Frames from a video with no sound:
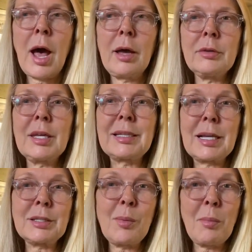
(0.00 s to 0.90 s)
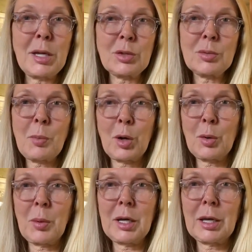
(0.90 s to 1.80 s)
I think that's a much
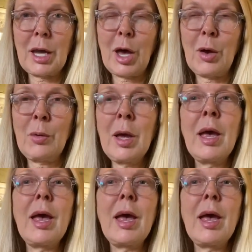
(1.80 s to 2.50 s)
smarter way to go.